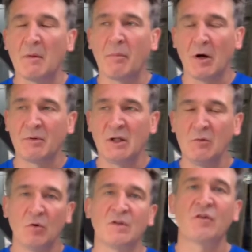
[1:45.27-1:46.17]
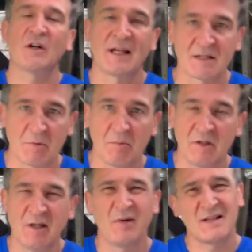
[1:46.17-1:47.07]
barbecue or you've got a gas
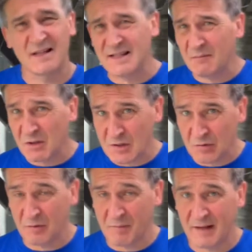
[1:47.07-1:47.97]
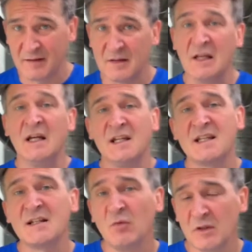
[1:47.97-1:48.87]
barbecue, it's a similar sort of method. You
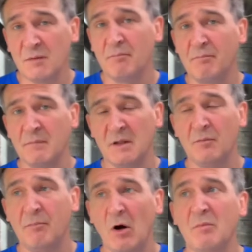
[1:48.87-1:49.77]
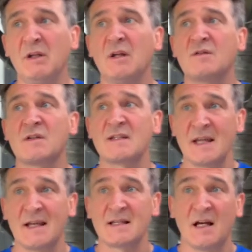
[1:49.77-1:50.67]
still want your barbecues
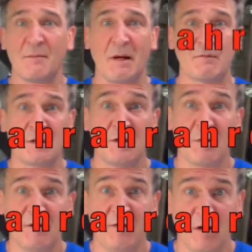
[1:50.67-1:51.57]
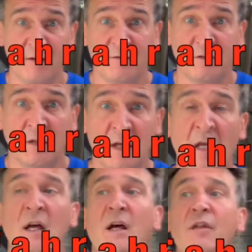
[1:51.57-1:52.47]
set at about 225.
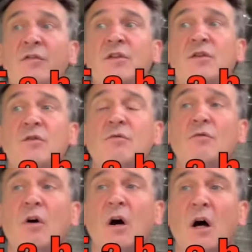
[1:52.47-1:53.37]
You